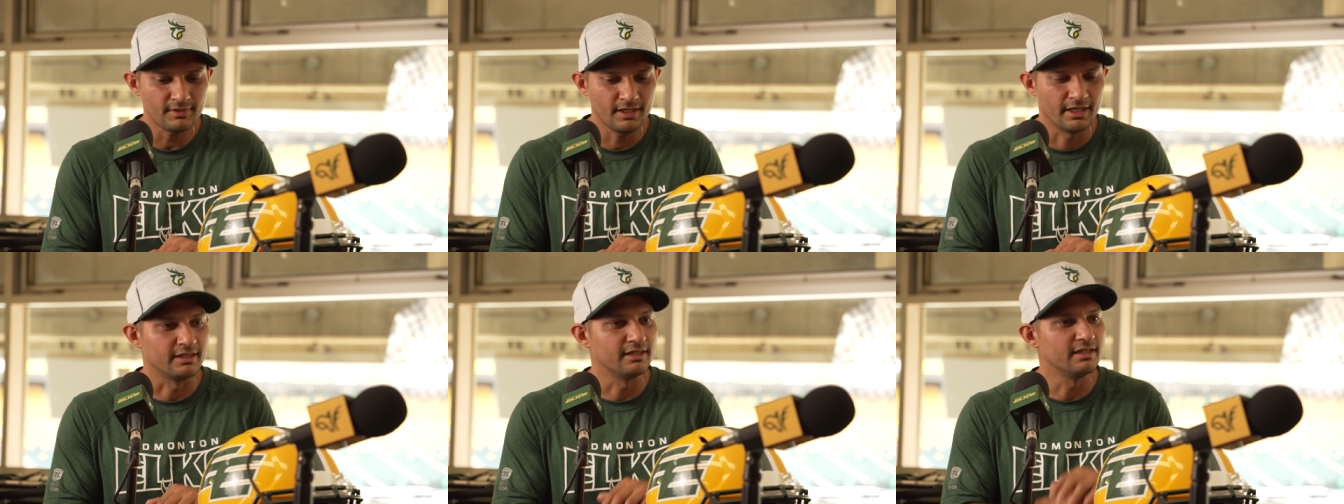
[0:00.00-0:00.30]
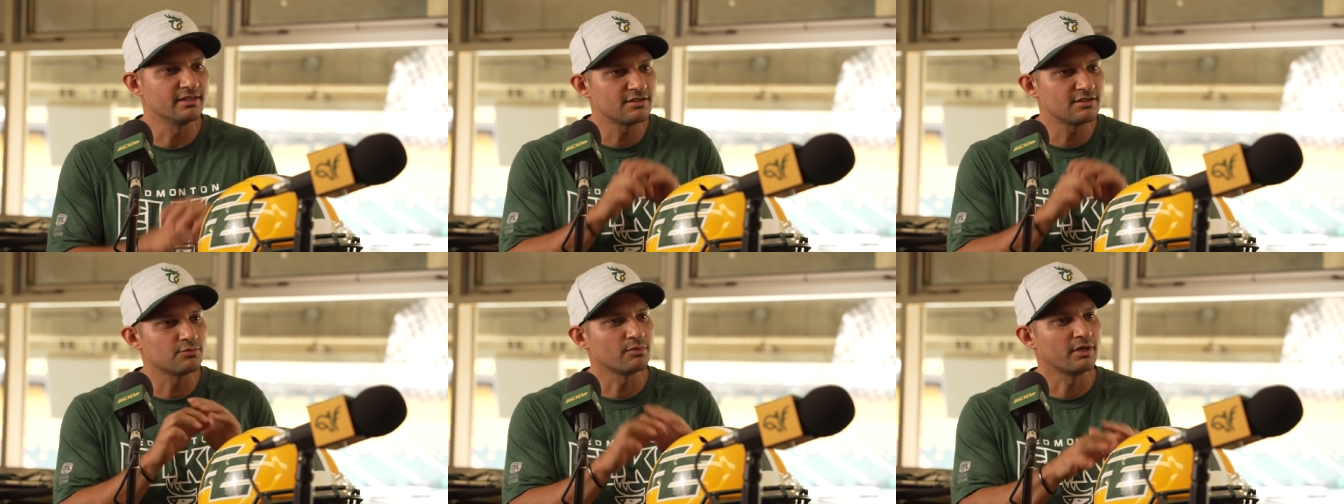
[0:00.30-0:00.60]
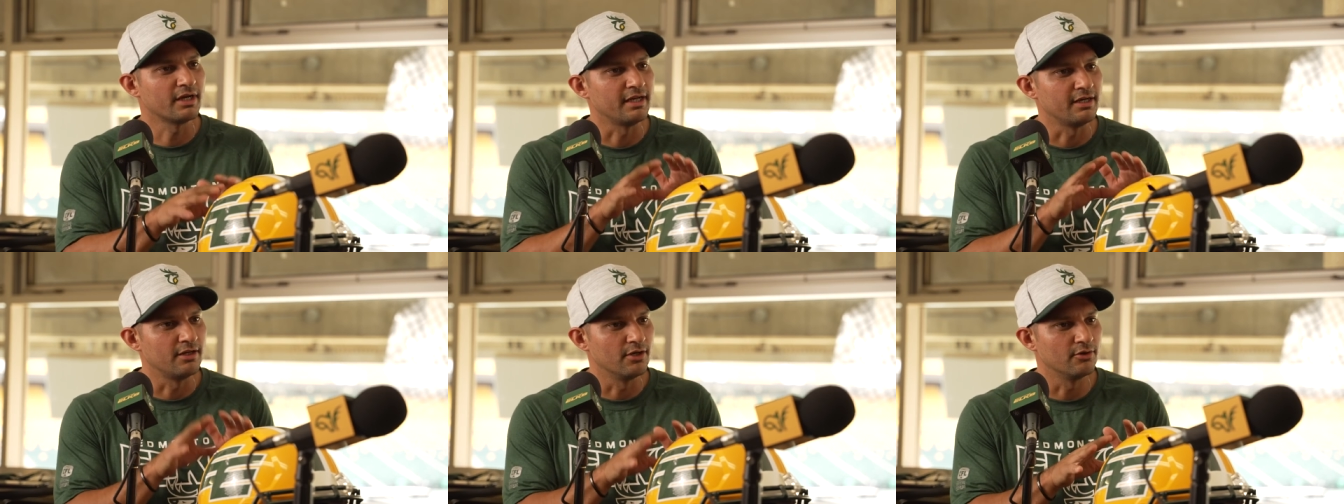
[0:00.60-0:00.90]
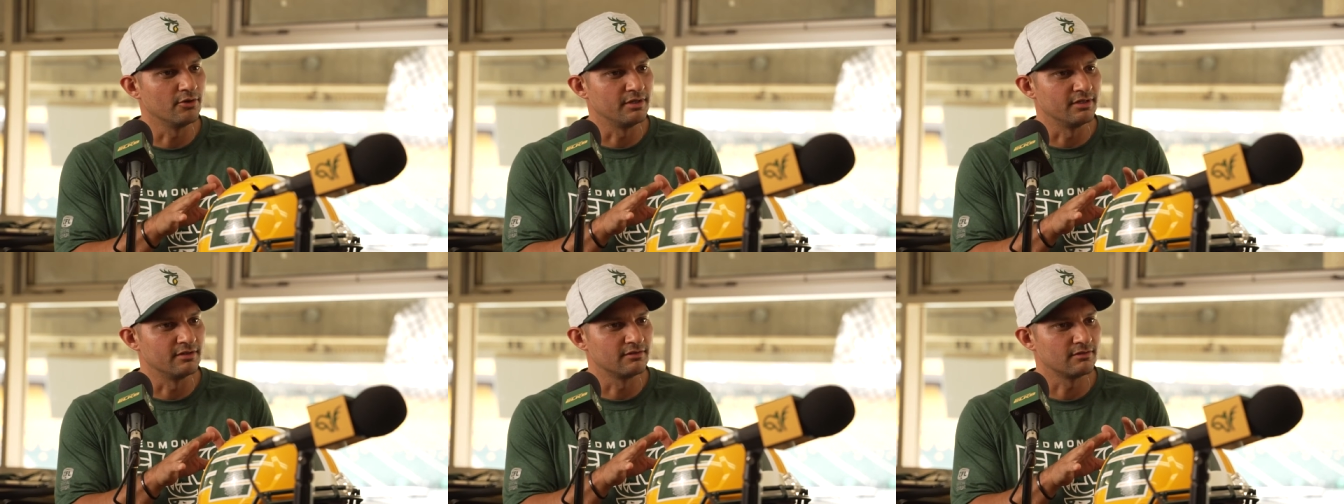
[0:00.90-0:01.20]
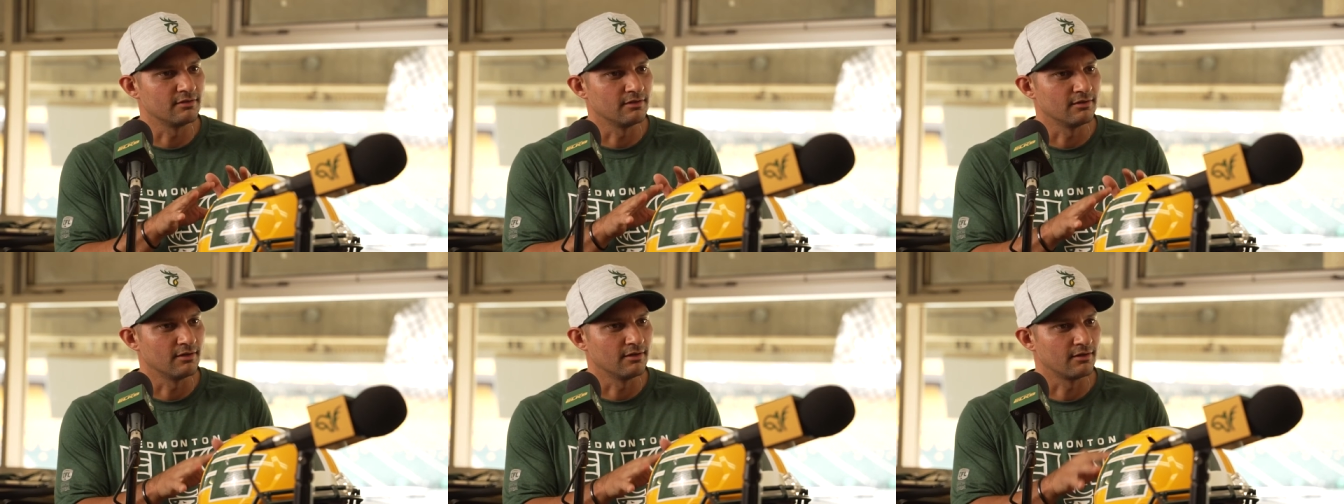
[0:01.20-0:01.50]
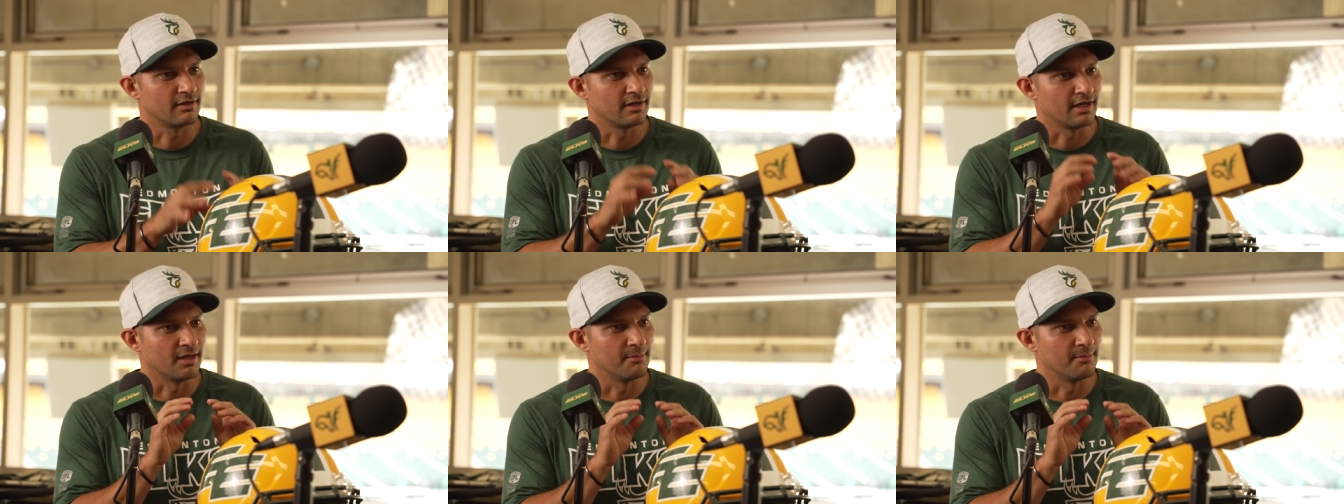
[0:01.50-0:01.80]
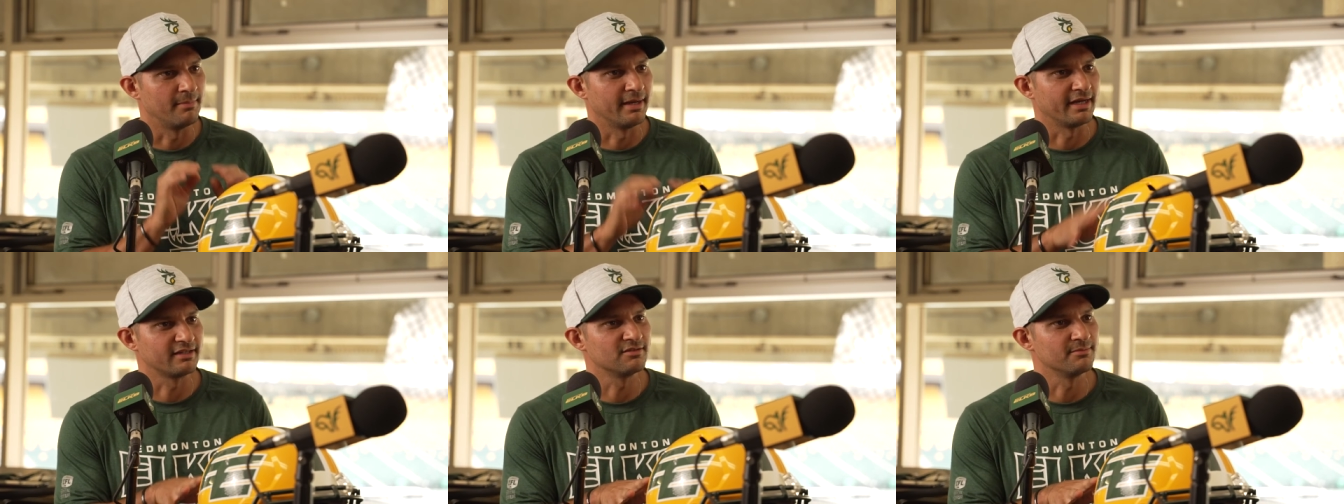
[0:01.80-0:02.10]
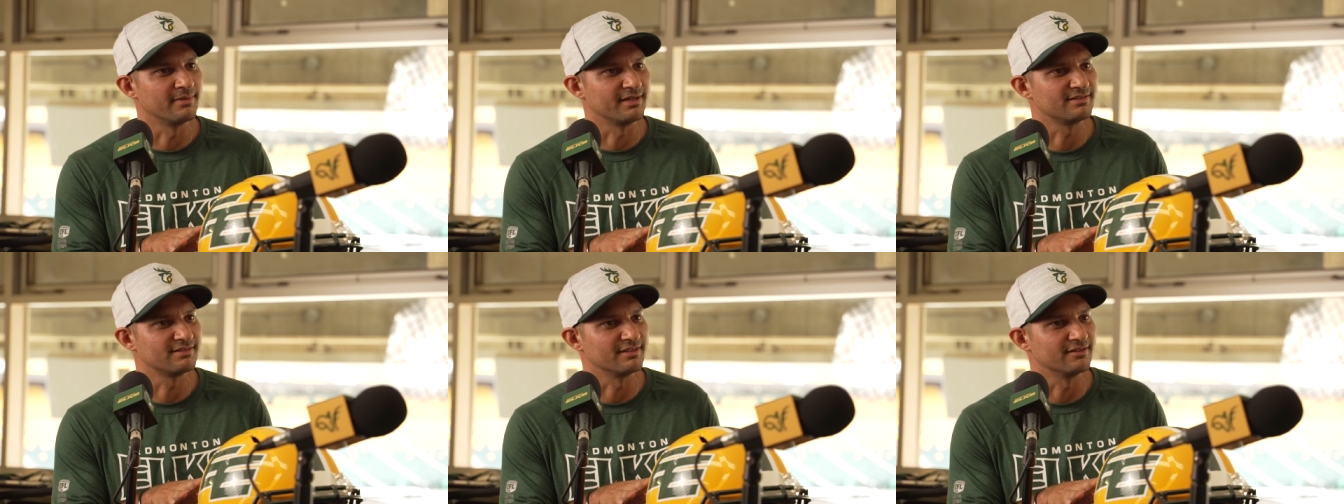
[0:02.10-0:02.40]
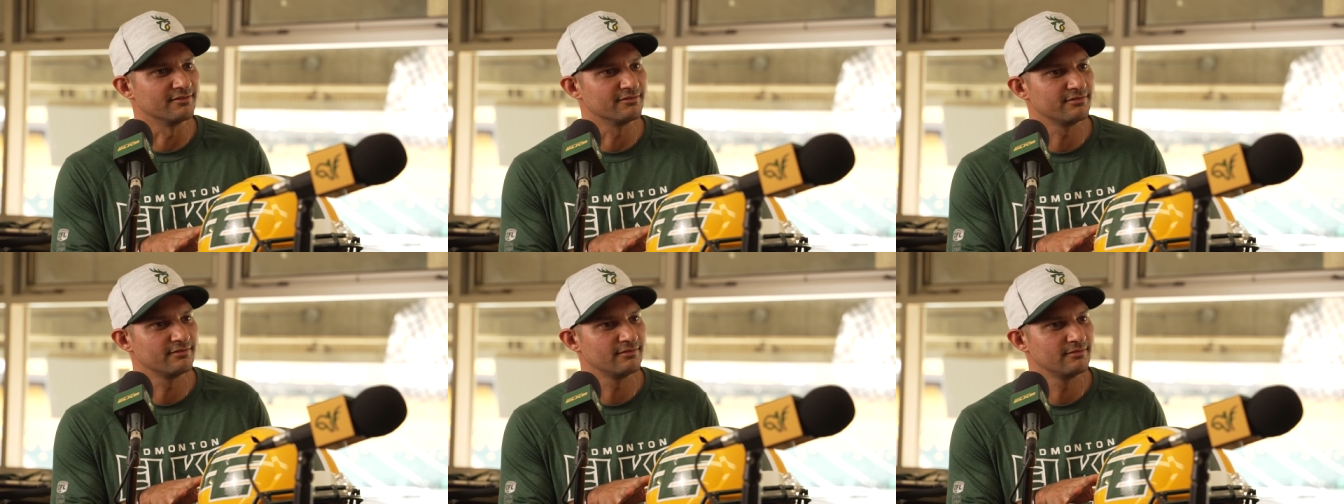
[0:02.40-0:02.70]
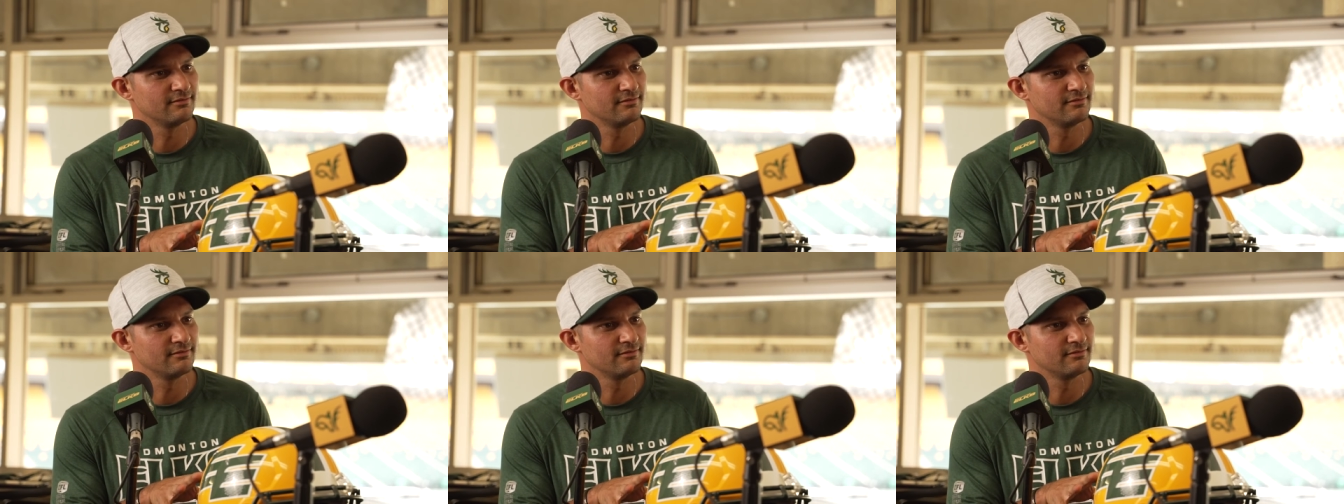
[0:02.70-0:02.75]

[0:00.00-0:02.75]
And this is when I noticed I'm back to myself.